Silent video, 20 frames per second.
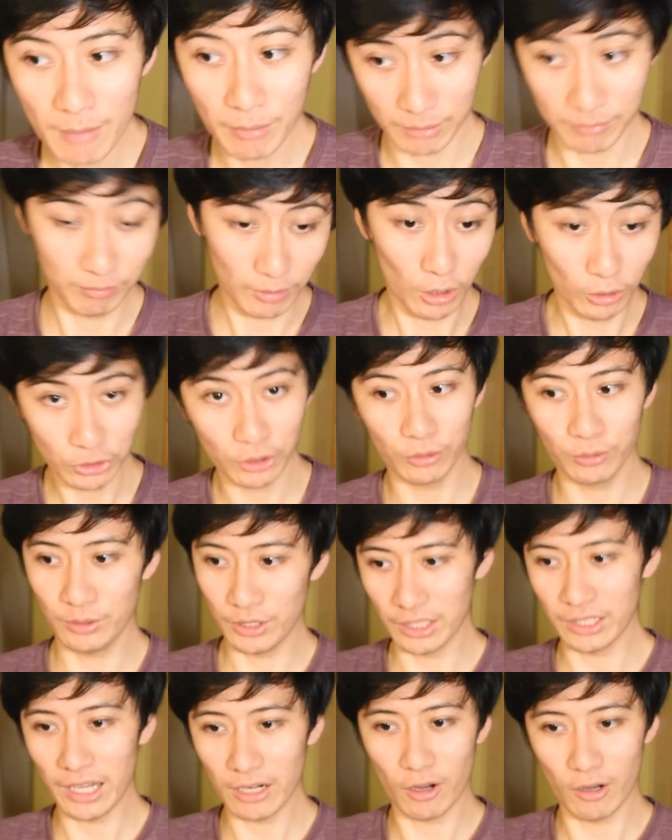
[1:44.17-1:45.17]
But also
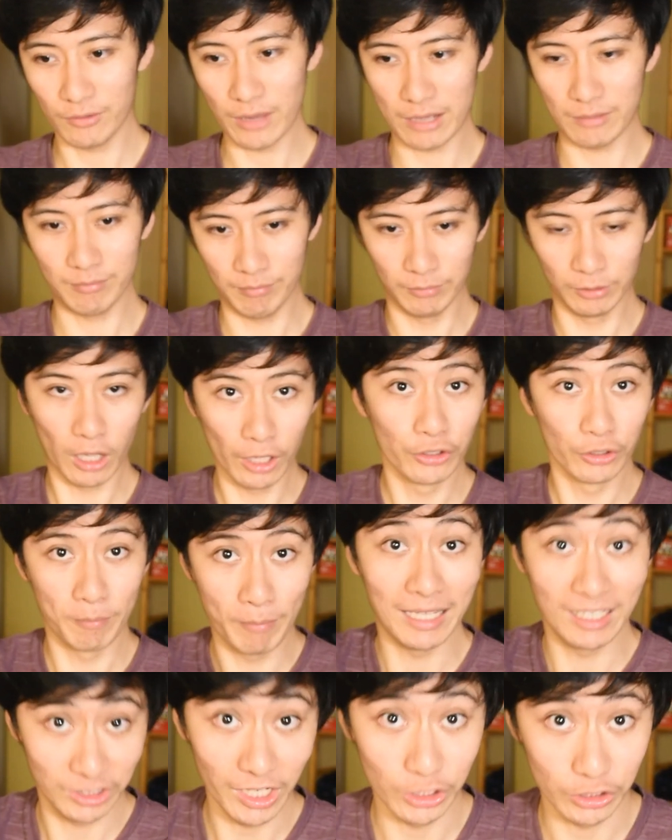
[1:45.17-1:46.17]
you can get on at other
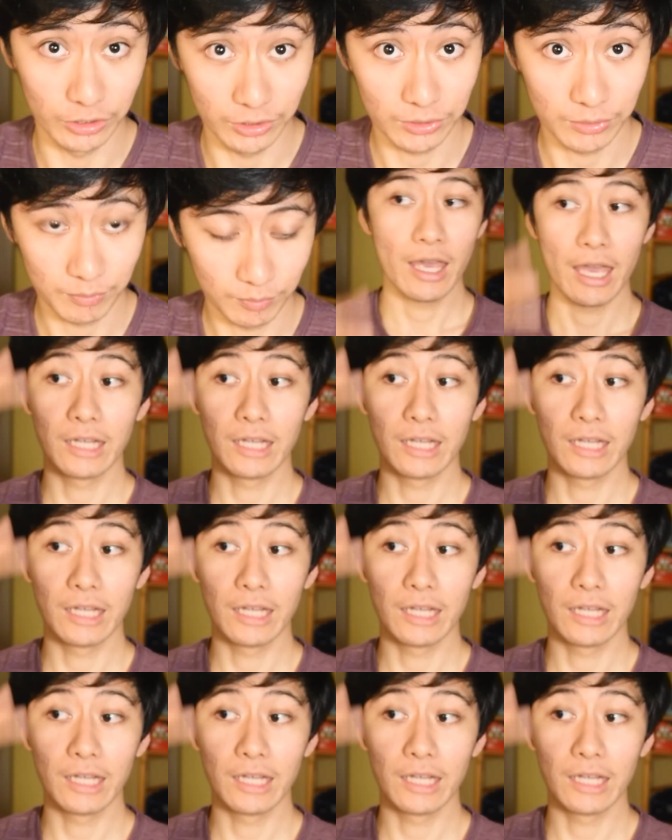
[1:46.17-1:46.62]
big stations.